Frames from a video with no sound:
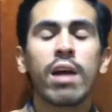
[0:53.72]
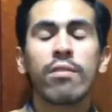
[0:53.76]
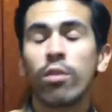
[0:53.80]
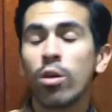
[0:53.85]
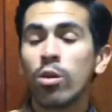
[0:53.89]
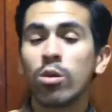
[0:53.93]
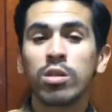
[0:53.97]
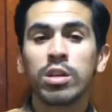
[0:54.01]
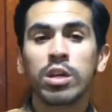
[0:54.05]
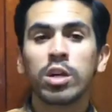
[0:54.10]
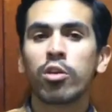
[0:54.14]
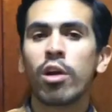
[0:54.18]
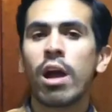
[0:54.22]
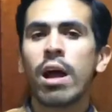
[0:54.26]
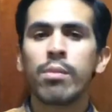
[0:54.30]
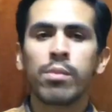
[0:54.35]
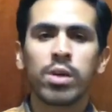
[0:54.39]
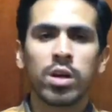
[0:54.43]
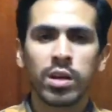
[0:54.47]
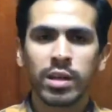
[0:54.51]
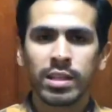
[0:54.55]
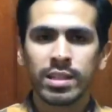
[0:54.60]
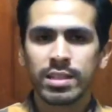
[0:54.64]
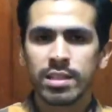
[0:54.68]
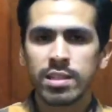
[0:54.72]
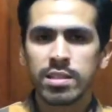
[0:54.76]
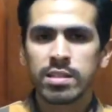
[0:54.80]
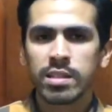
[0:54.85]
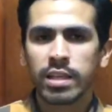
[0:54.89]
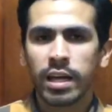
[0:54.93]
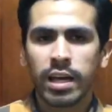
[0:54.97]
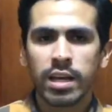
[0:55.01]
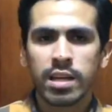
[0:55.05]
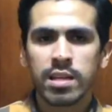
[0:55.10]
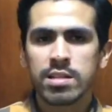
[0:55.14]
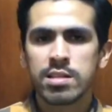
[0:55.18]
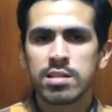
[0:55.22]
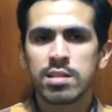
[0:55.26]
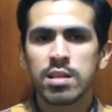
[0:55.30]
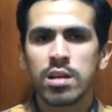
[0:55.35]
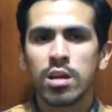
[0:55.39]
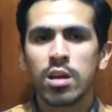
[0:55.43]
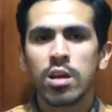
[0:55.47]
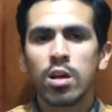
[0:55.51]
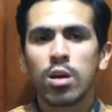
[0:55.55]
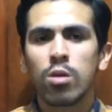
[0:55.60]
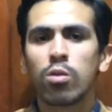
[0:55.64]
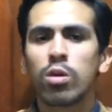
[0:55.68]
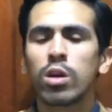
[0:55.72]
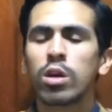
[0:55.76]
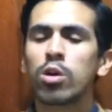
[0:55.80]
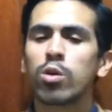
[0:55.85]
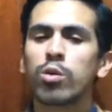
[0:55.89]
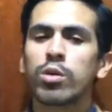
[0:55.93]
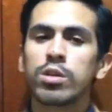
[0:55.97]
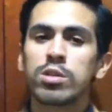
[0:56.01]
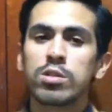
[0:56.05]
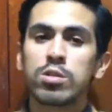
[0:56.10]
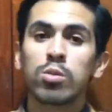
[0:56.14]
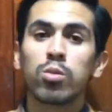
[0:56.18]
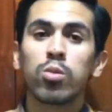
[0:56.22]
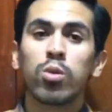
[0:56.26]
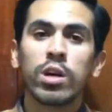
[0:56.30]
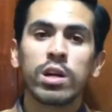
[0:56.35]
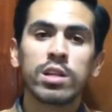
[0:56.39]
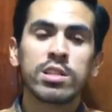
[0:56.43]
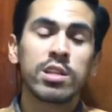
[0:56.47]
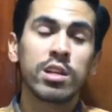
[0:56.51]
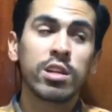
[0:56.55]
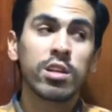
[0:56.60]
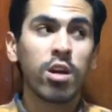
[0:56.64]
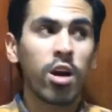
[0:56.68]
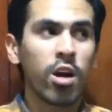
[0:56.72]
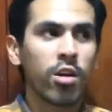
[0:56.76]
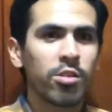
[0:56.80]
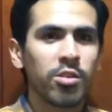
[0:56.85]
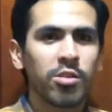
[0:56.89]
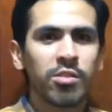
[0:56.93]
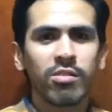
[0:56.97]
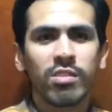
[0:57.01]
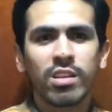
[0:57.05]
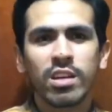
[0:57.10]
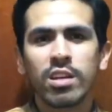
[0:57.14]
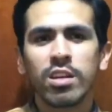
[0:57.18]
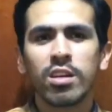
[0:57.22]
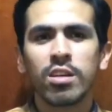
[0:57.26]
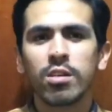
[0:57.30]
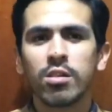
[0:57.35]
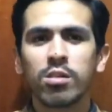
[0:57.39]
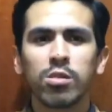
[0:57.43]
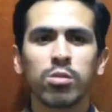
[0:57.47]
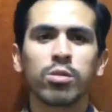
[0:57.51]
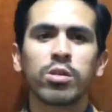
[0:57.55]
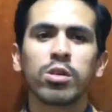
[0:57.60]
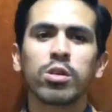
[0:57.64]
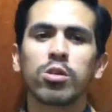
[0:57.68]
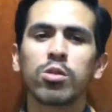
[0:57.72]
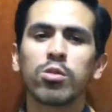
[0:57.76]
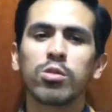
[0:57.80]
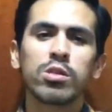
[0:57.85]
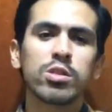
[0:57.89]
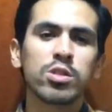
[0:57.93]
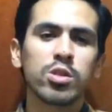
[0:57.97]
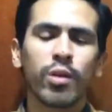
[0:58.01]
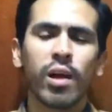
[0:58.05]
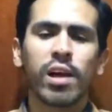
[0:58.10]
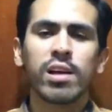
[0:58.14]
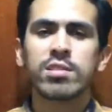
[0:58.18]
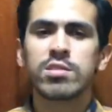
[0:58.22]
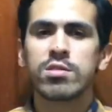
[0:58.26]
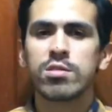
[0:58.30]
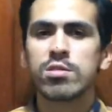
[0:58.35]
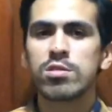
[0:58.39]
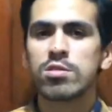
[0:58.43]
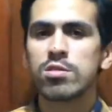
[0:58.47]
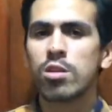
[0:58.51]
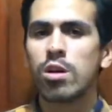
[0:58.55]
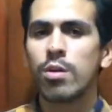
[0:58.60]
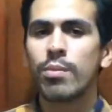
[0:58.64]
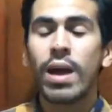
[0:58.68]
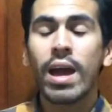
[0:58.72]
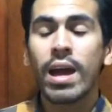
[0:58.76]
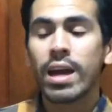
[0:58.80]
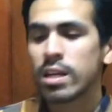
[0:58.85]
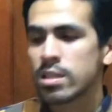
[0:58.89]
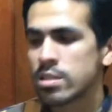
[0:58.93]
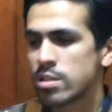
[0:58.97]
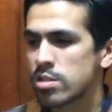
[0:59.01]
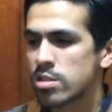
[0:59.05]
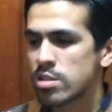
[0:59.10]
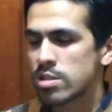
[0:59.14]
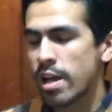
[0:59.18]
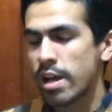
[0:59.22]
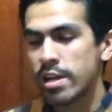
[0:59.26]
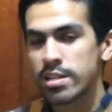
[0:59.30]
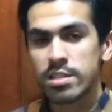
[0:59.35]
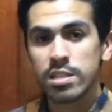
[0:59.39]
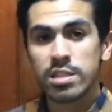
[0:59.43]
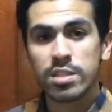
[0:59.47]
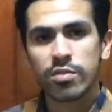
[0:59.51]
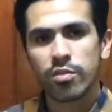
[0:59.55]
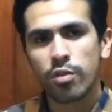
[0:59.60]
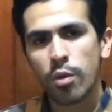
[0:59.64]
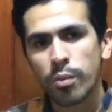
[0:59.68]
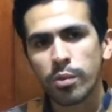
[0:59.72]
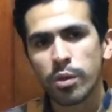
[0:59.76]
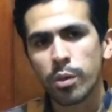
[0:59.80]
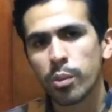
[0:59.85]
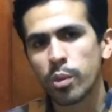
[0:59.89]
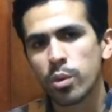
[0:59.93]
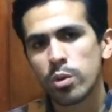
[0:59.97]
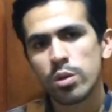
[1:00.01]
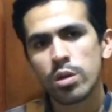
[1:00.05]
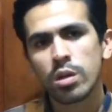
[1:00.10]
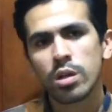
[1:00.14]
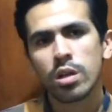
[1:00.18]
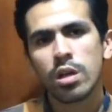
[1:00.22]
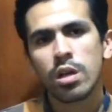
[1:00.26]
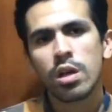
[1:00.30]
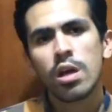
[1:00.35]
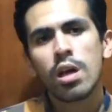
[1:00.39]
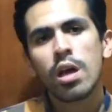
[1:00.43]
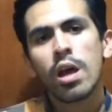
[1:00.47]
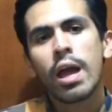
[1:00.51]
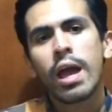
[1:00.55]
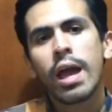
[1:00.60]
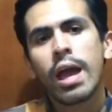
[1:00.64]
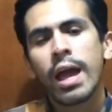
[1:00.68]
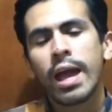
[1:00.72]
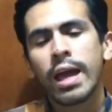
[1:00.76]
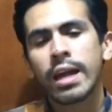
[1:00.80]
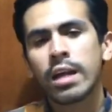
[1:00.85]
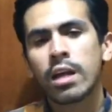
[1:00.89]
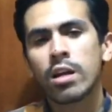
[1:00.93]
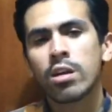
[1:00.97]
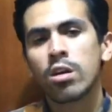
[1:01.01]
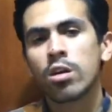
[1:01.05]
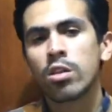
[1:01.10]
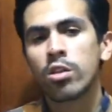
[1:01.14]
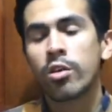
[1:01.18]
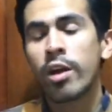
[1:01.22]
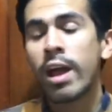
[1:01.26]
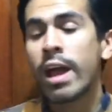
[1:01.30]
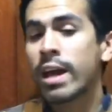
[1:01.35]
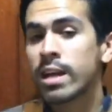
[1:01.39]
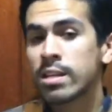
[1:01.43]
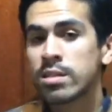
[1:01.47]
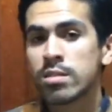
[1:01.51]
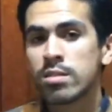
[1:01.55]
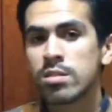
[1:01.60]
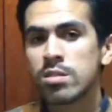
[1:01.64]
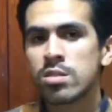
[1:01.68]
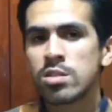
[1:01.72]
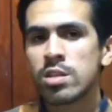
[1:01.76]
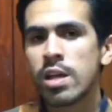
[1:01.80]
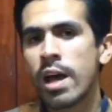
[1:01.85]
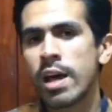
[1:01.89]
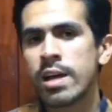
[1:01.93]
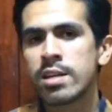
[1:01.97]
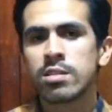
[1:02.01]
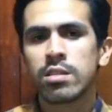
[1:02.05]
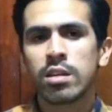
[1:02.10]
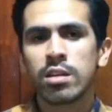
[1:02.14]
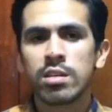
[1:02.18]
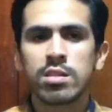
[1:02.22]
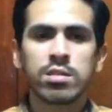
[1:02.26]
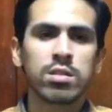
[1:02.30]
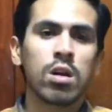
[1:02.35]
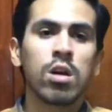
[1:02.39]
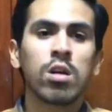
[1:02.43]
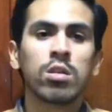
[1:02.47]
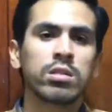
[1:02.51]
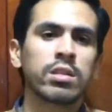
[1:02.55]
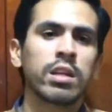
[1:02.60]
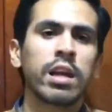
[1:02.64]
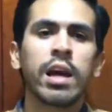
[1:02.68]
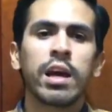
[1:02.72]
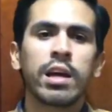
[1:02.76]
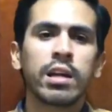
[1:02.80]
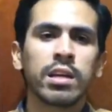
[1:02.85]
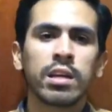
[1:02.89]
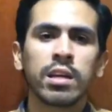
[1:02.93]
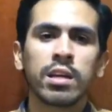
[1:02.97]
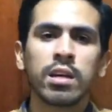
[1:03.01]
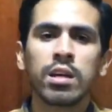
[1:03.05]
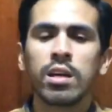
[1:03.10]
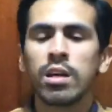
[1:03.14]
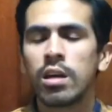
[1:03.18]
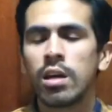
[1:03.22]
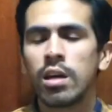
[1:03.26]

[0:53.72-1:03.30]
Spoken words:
have only grammar in this case. We're going to watch another video, we're going to answer some exercises from the book and another exercise that is online.